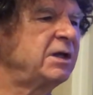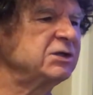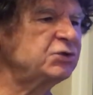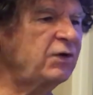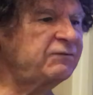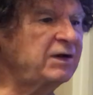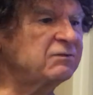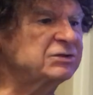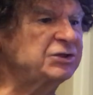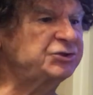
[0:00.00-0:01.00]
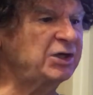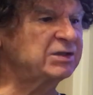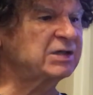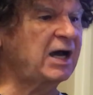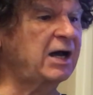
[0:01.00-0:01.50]
So if there was a
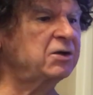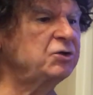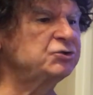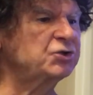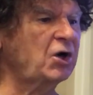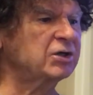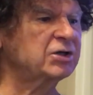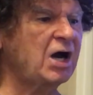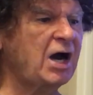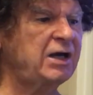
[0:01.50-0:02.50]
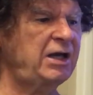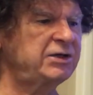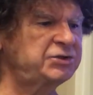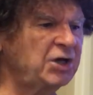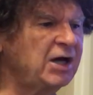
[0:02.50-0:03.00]
Gentile whose heart God
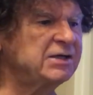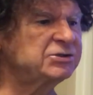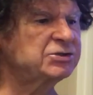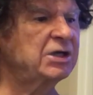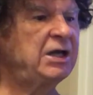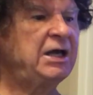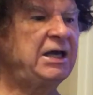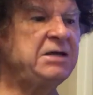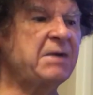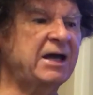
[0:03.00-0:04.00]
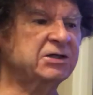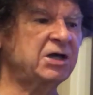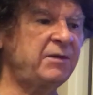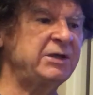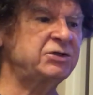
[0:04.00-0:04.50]
had touched, he might
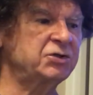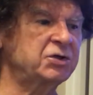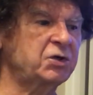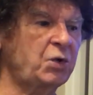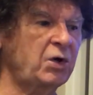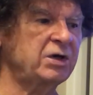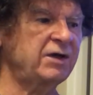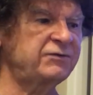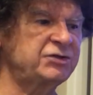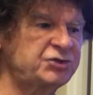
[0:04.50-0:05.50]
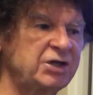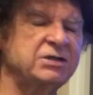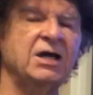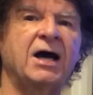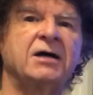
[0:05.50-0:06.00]
come into the court of the
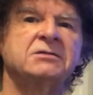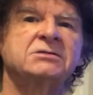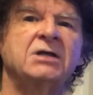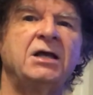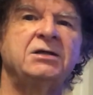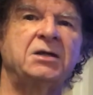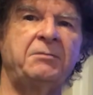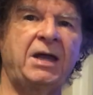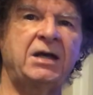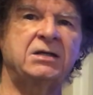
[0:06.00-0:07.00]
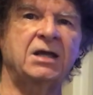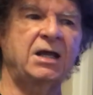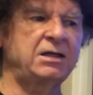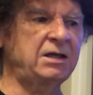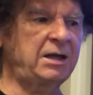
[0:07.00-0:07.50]
Gentiles to
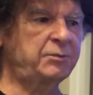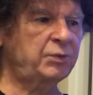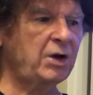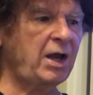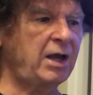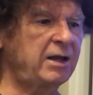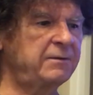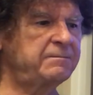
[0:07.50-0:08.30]
meditate and pray.